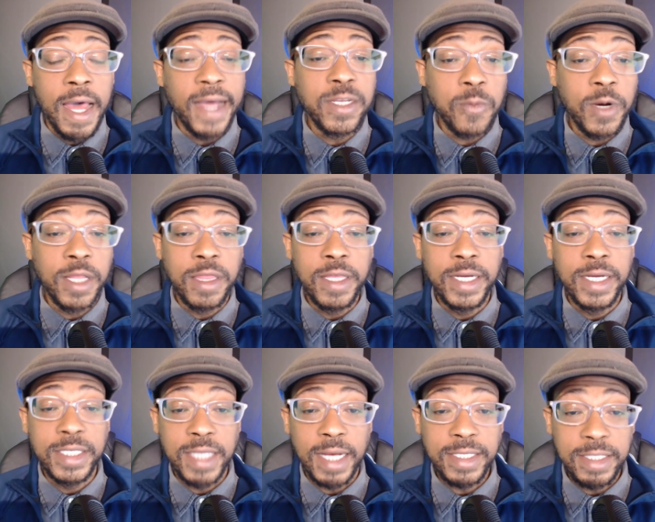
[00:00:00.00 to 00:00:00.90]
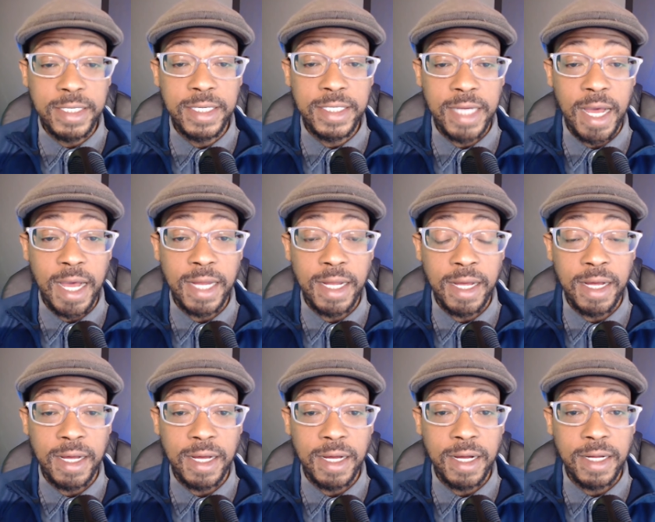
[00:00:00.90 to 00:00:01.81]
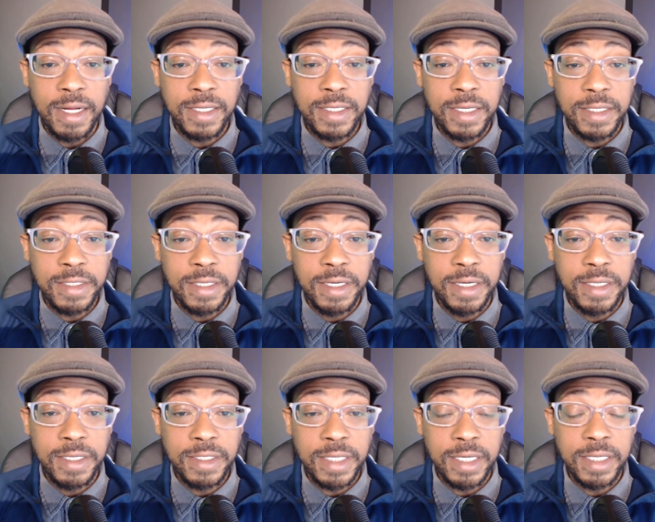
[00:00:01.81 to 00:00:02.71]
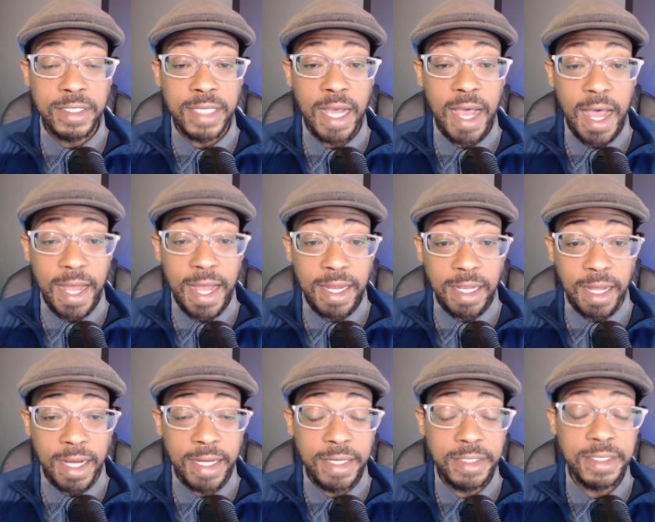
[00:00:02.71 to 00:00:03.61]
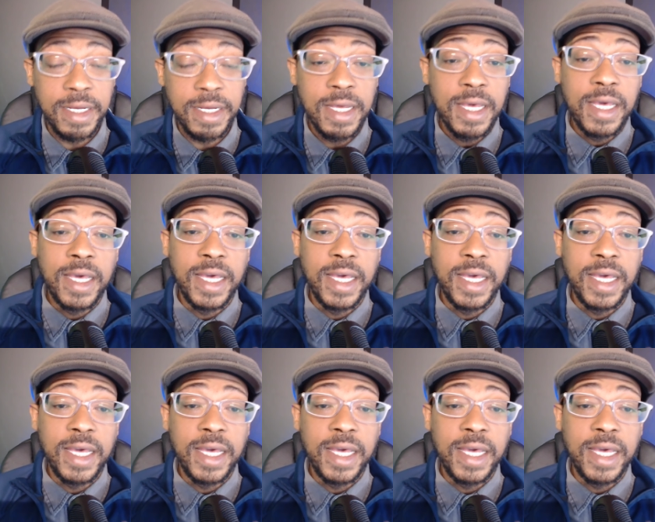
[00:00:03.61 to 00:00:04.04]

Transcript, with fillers: that's one of the things I seek to uh, to, to, to, to highlight